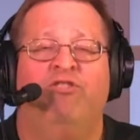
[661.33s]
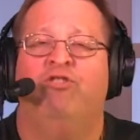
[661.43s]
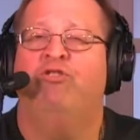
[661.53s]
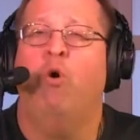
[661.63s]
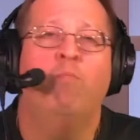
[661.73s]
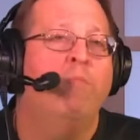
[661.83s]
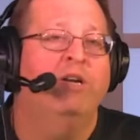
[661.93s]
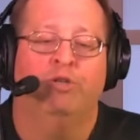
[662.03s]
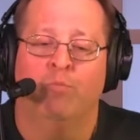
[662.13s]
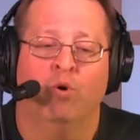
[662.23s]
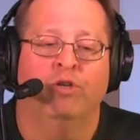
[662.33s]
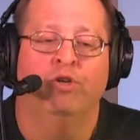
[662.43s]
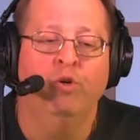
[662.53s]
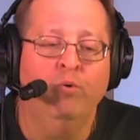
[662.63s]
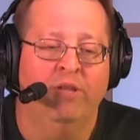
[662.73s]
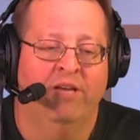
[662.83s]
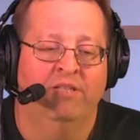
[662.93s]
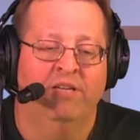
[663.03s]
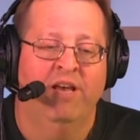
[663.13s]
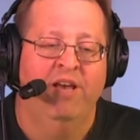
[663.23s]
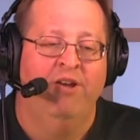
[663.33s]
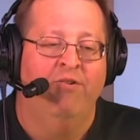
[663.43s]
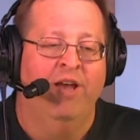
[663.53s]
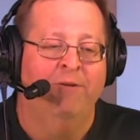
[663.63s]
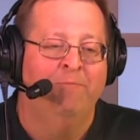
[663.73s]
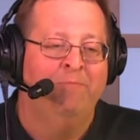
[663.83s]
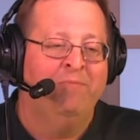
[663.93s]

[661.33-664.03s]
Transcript: There's so much more to this, right?